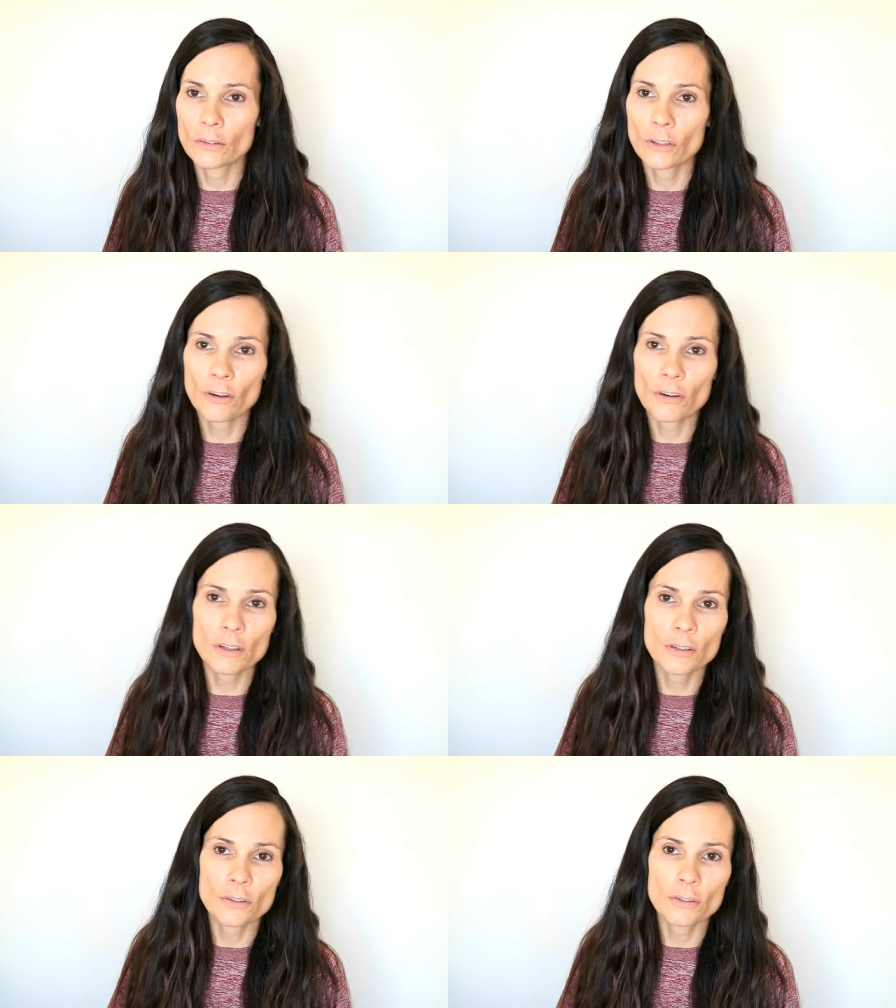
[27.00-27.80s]
there
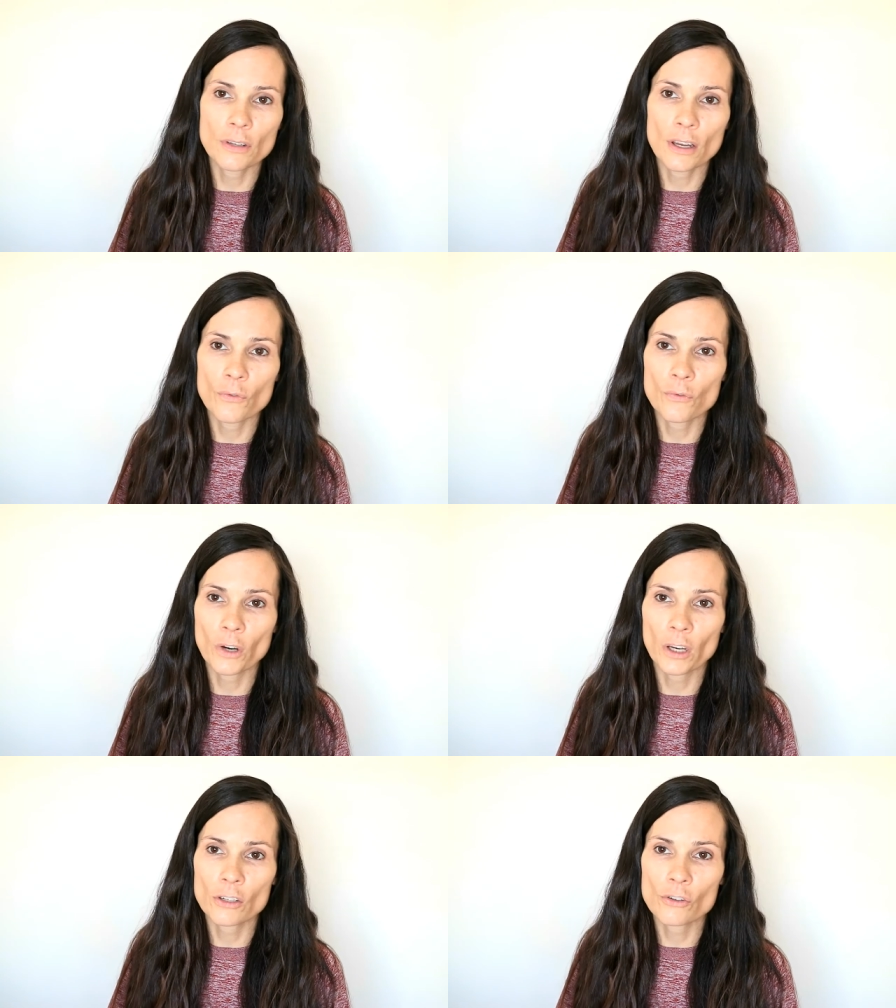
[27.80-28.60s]
is a
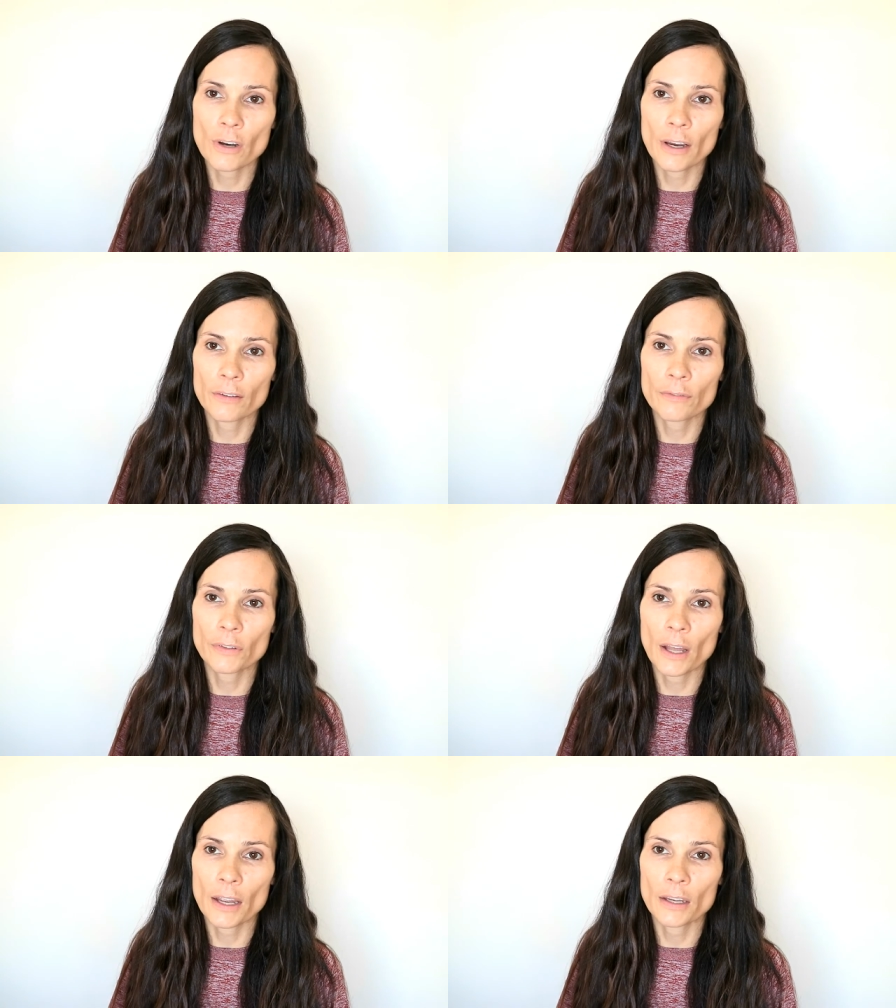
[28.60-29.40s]
freaking
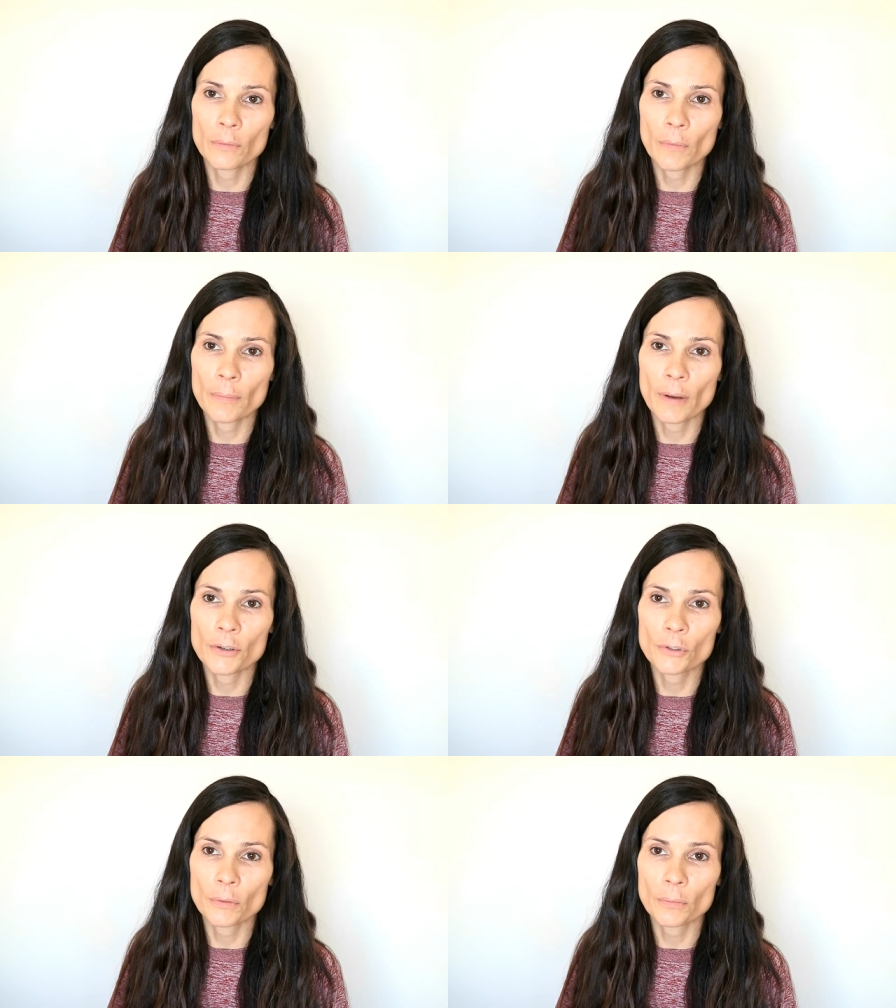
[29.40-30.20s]
dragonfly in my
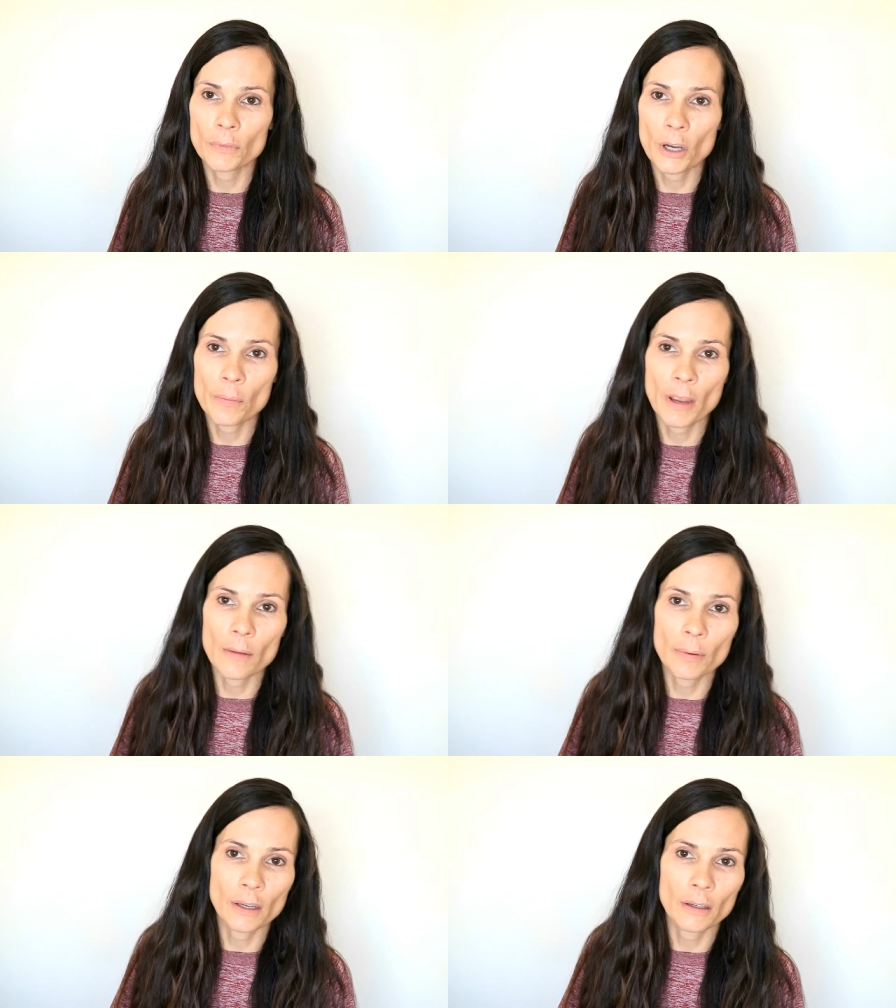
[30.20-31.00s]
bedroom, a
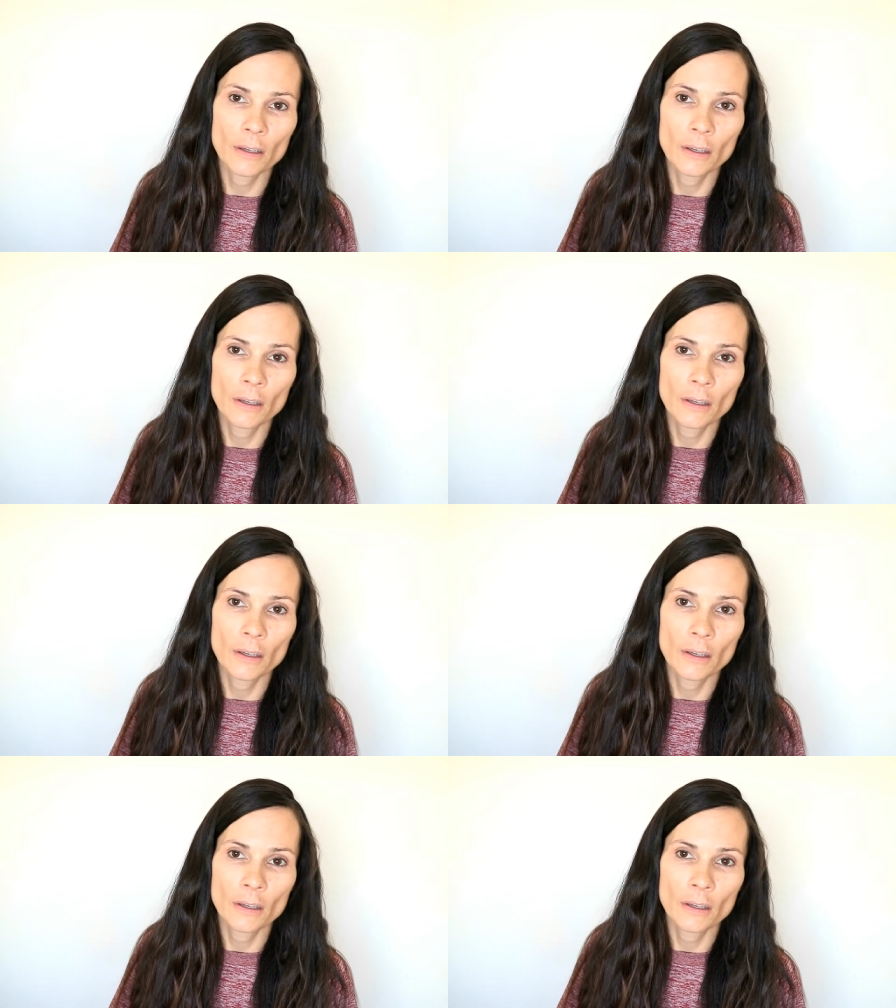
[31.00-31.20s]
baby.